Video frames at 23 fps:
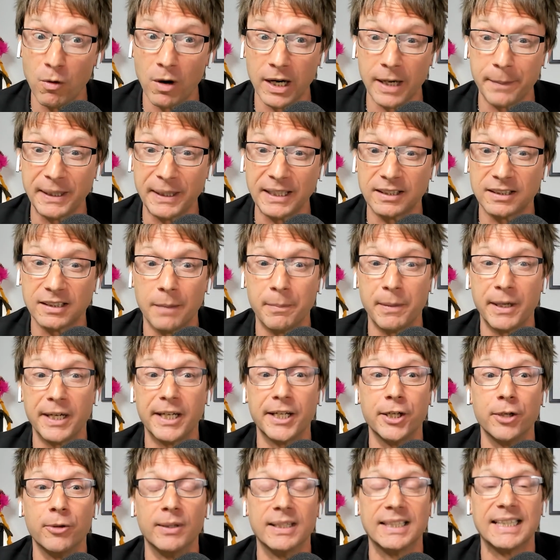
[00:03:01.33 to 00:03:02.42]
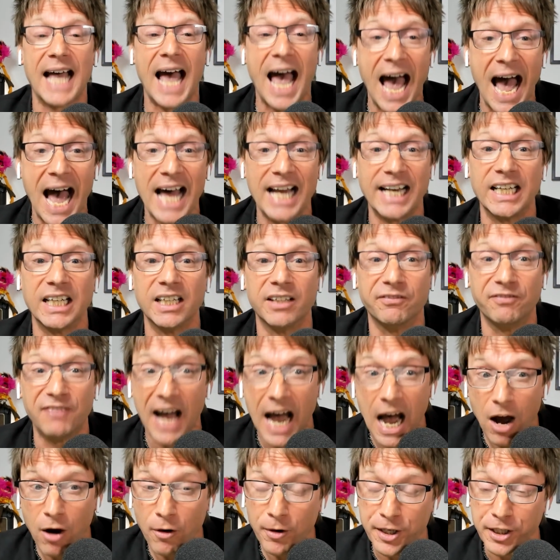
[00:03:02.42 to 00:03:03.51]
want to be somebody who is adding
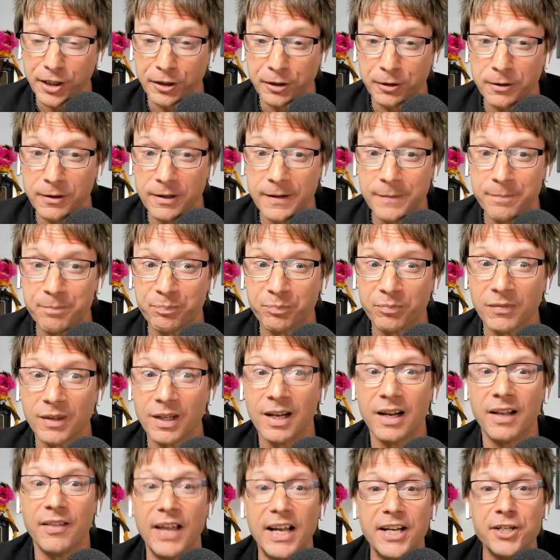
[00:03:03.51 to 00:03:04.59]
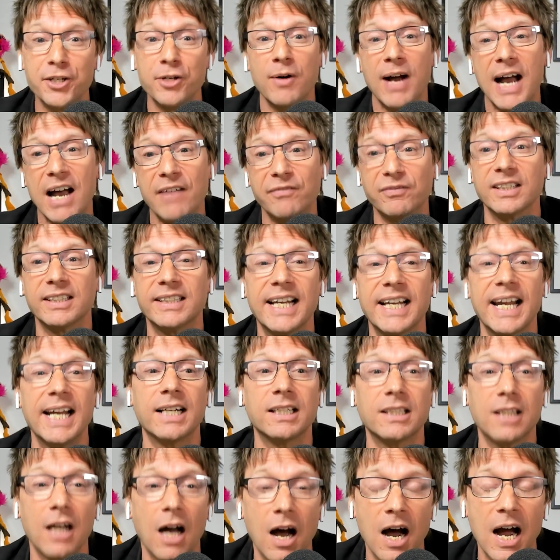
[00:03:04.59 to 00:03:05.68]
value, then you have to
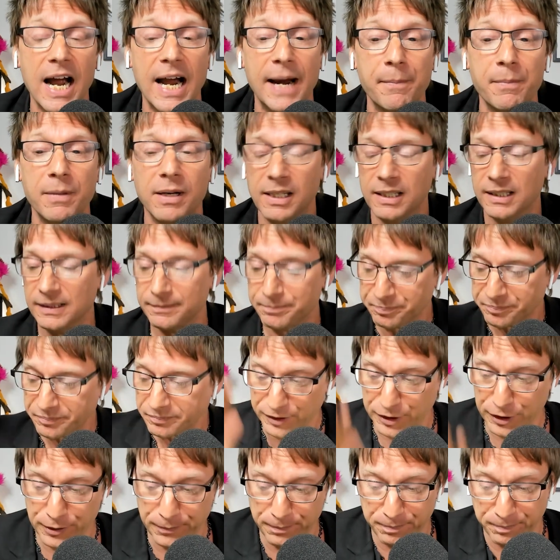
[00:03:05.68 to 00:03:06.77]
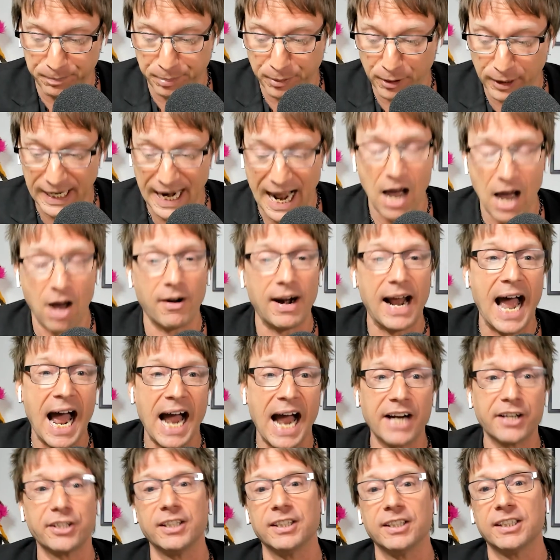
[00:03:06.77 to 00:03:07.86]
take time to put out
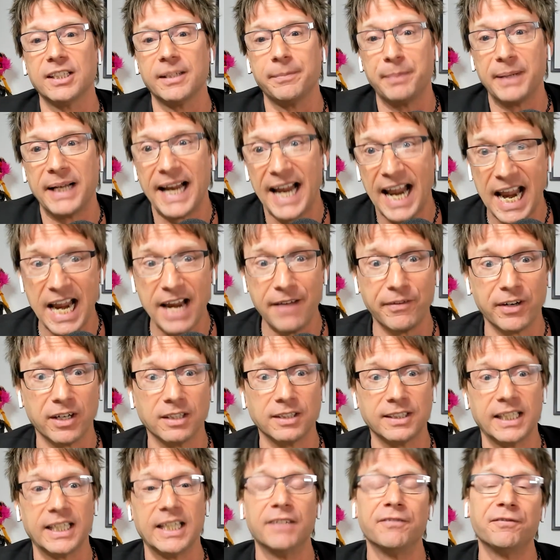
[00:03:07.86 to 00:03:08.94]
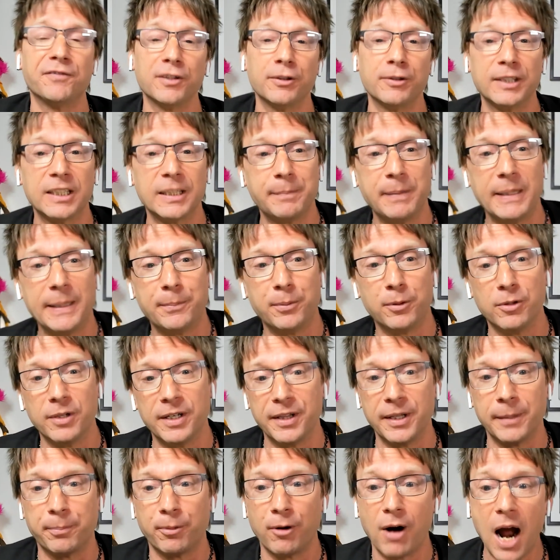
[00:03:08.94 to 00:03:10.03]
actions and behaviors that influence people in
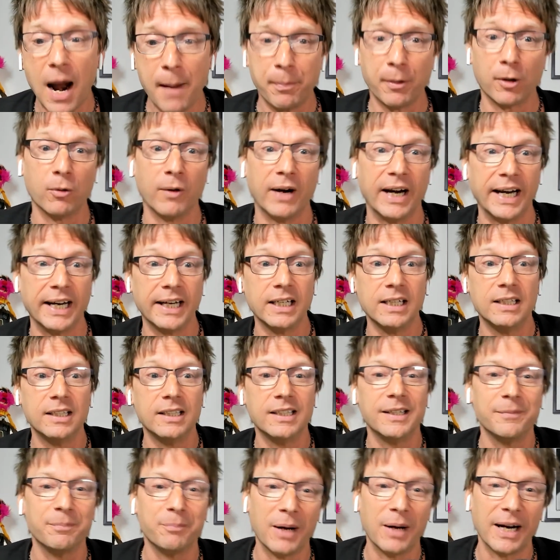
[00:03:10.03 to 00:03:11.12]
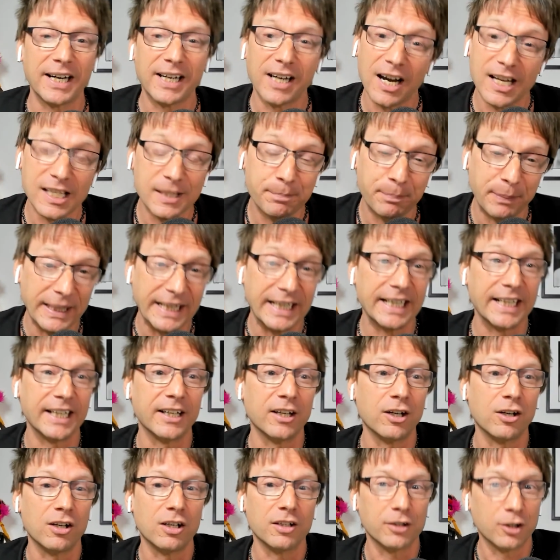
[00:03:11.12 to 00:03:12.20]
the proper way. Because
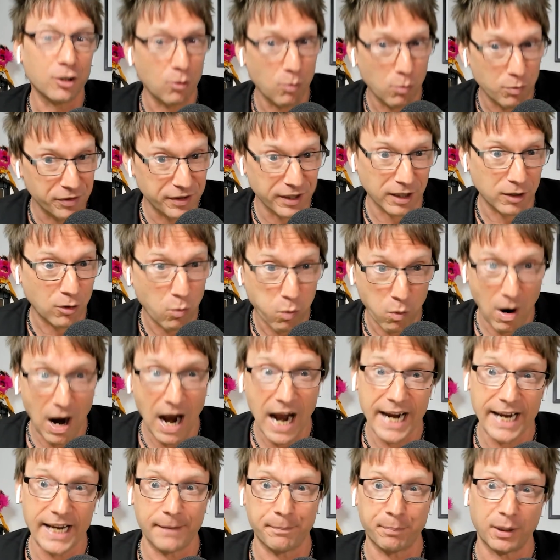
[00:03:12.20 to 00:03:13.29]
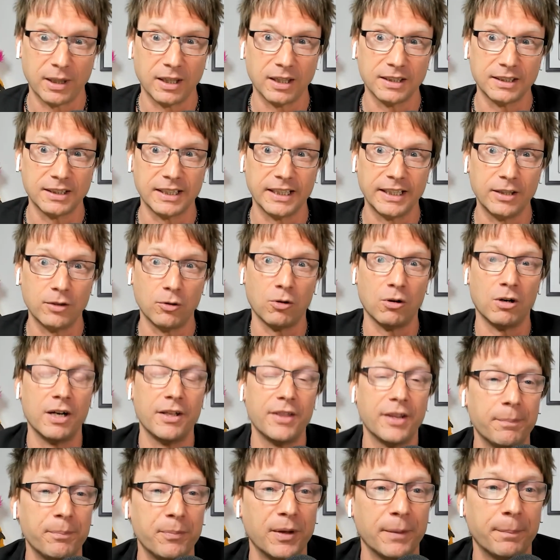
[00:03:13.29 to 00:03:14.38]
being the quiet person or
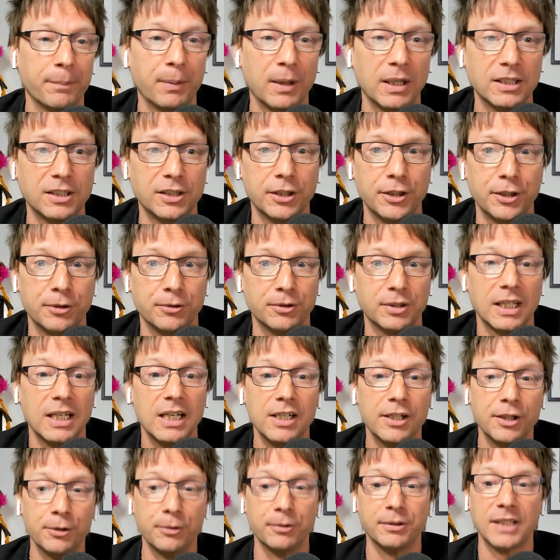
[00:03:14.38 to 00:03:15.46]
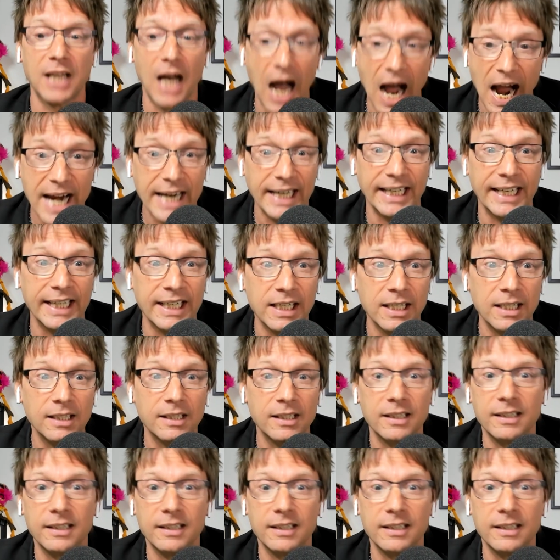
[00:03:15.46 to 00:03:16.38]
the, the person who's, who's hiding,